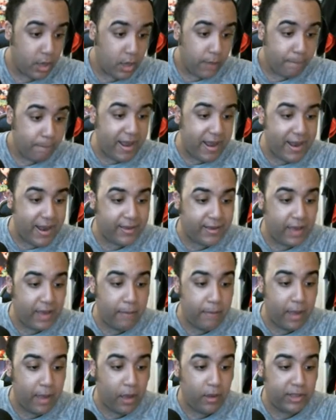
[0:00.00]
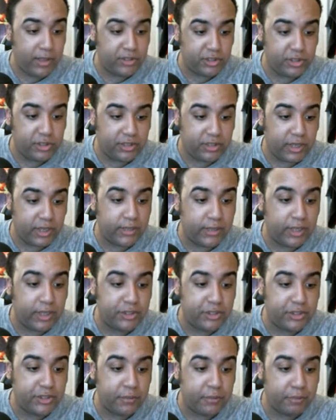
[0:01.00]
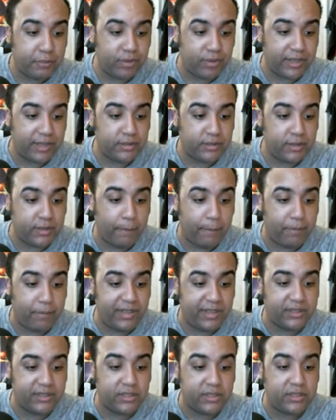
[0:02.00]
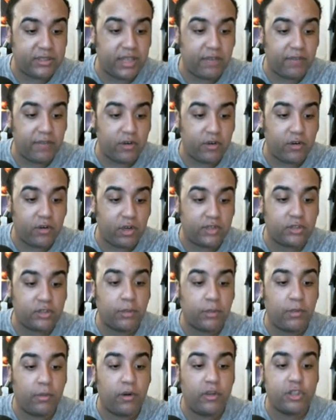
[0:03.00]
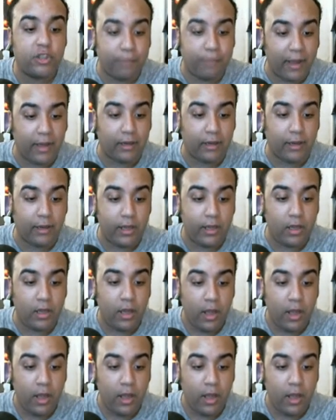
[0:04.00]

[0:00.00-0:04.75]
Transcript: Bayley came out and she said that she's impressed that Bliss is giving Cross some of her spotlight.